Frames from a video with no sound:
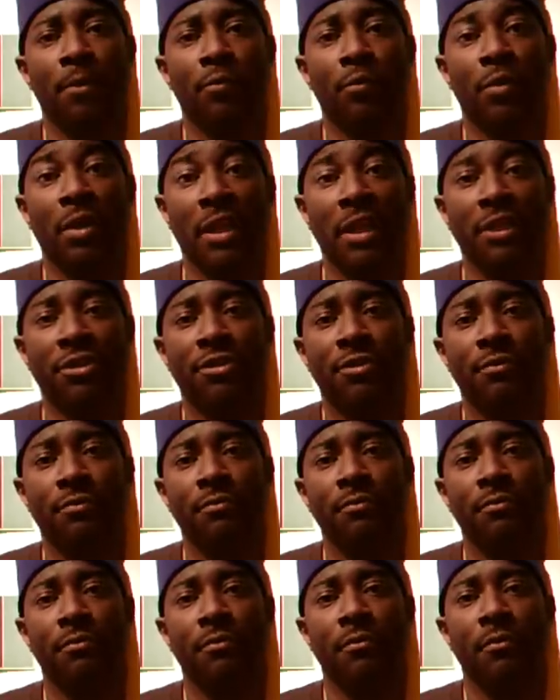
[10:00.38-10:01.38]
religion,
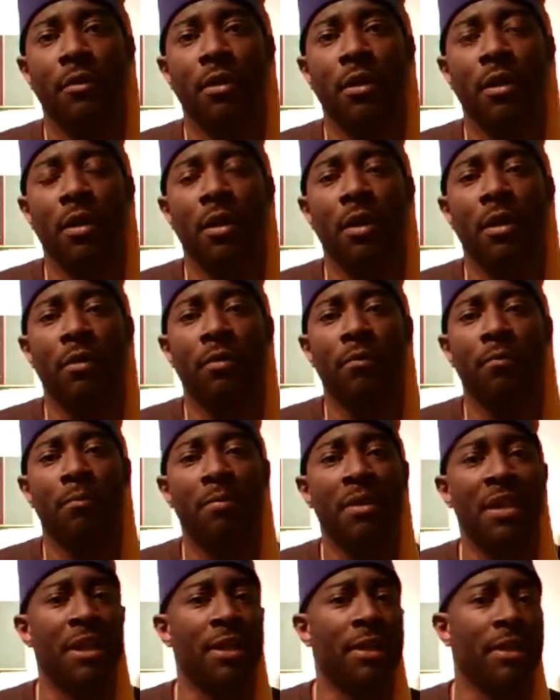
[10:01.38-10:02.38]

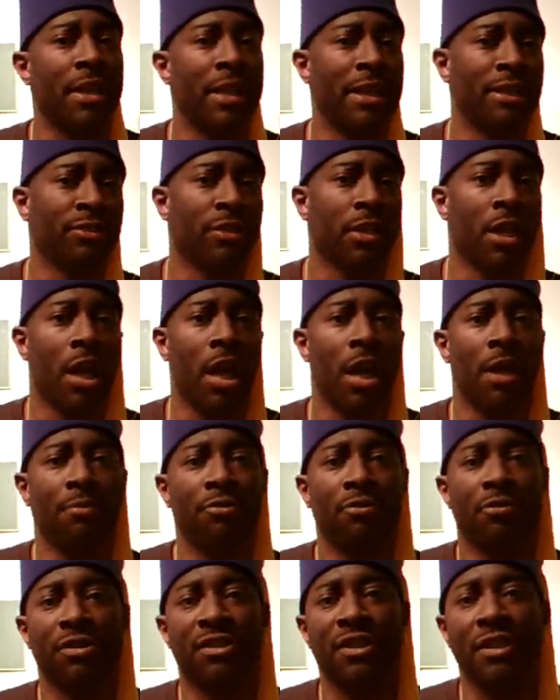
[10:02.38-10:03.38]
being
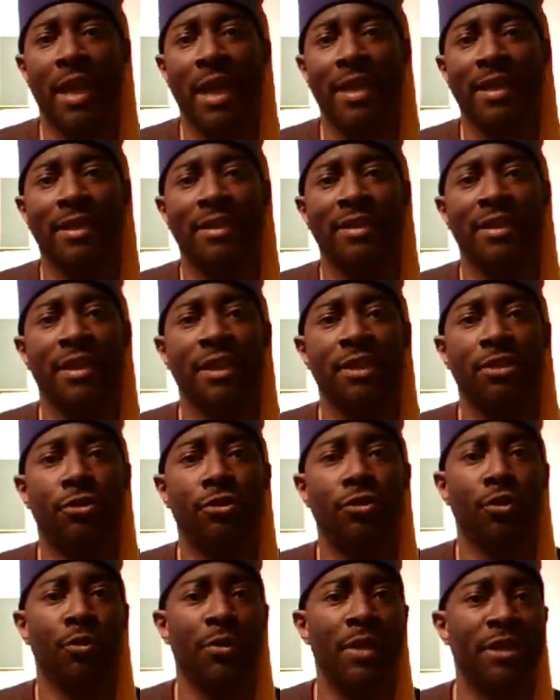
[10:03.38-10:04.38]
Islam, Christianity,
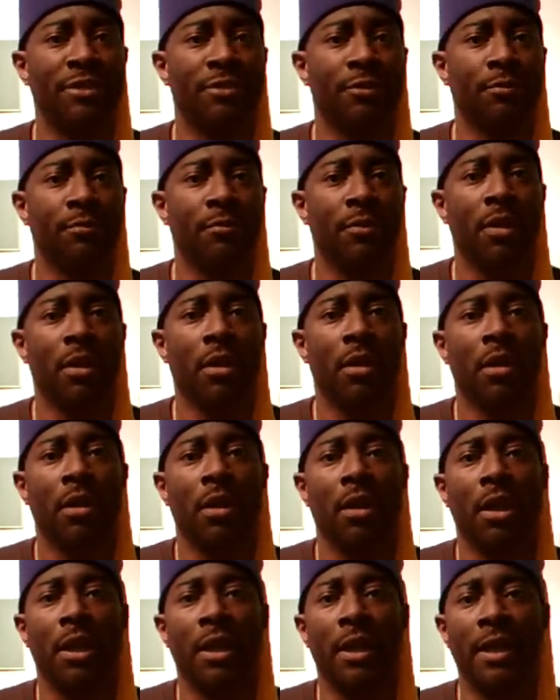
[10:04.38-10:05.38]
Judaism,
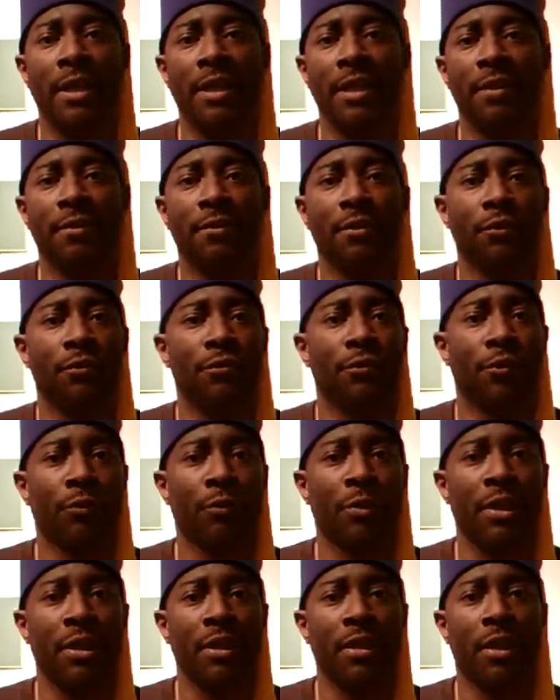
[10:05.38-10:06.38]
any of those
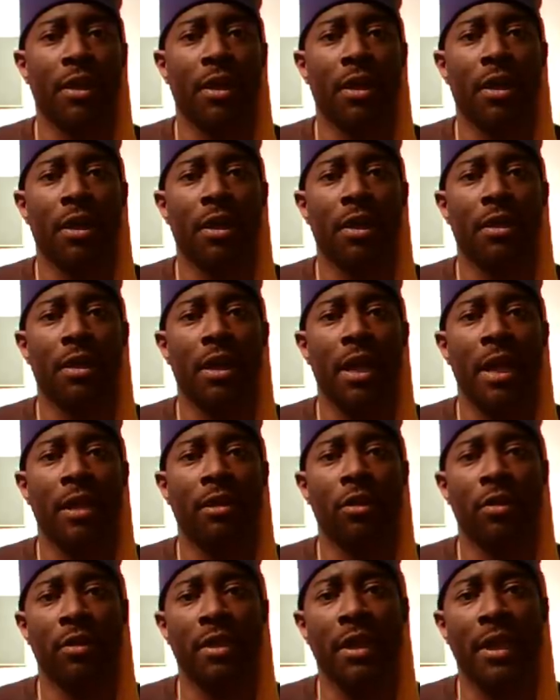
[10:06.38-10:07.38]
three,
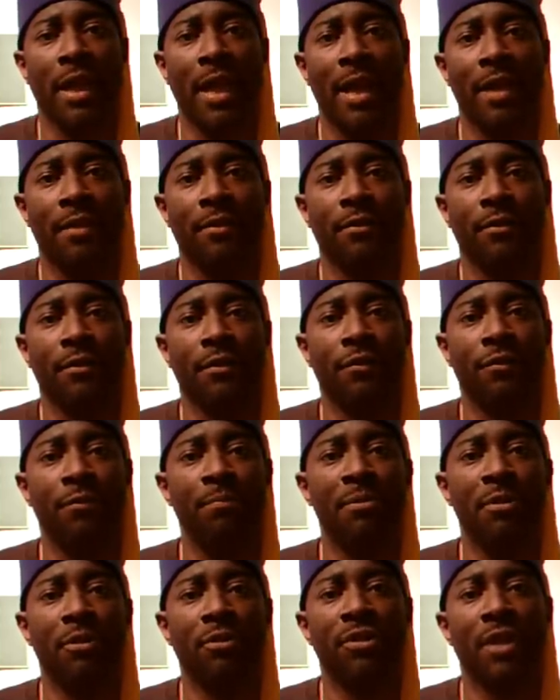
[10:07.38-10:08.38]
and looking at the
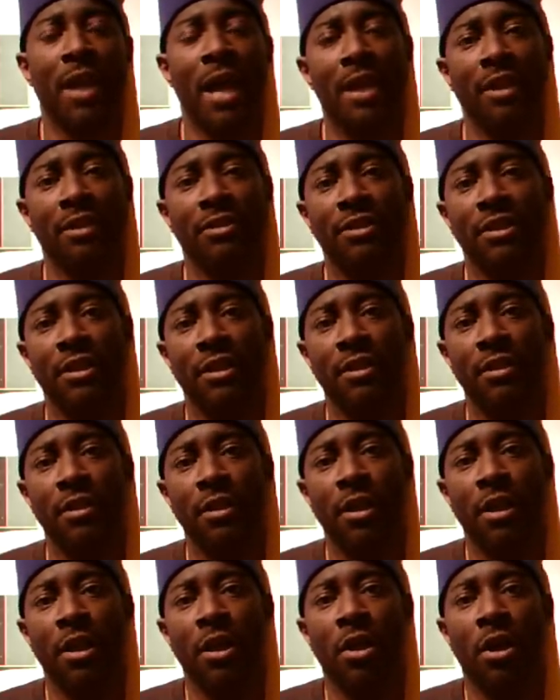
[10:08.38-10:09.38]
spirituality
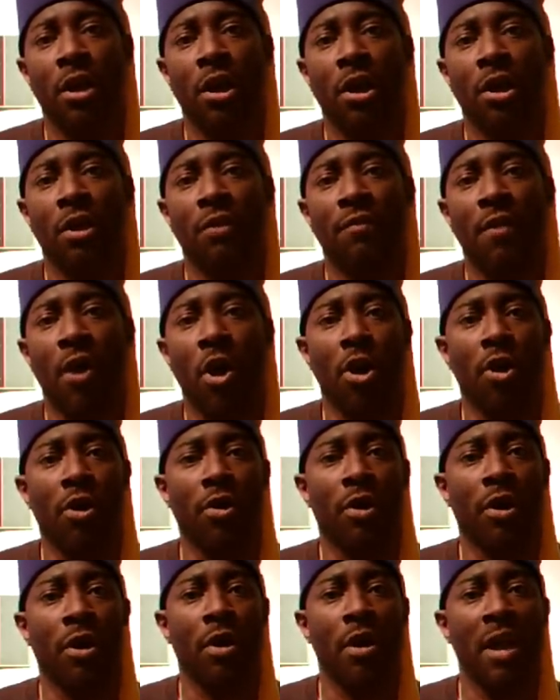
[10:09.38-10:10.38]
of
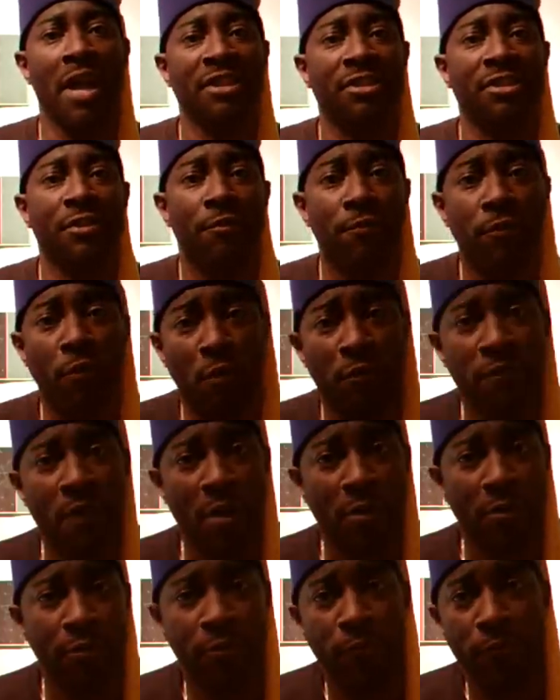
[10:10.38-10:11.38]
our ancient
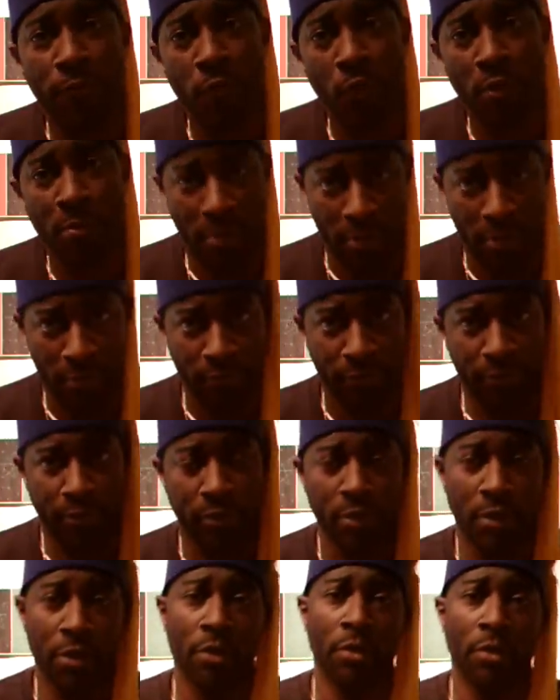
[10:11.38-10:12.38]
forefathers and foremothers,
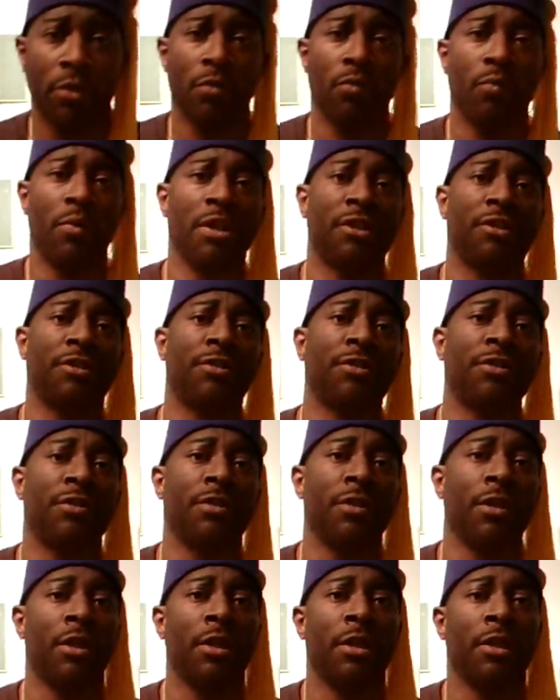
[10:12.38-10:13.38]

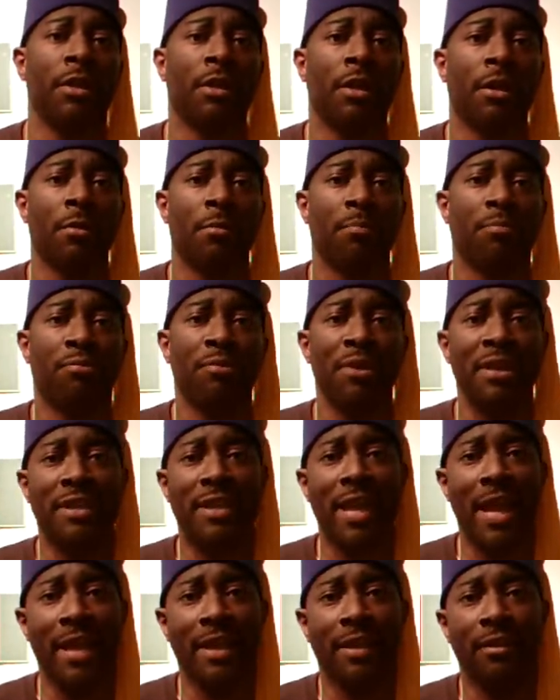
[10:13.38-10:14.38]
which
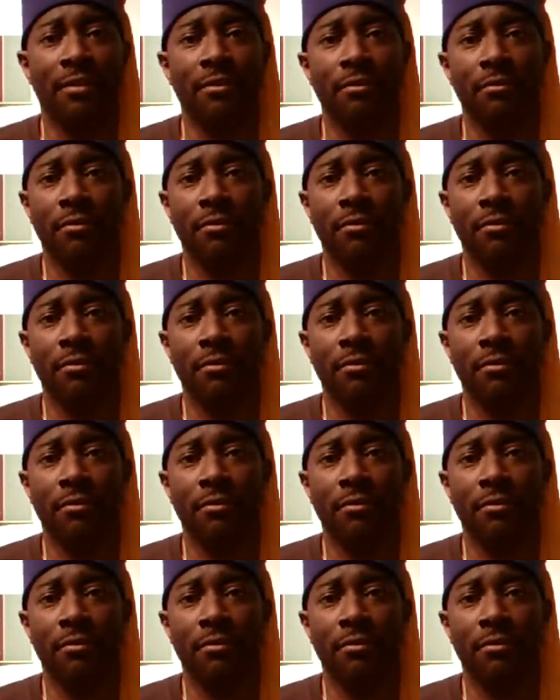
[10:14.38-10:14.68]
predate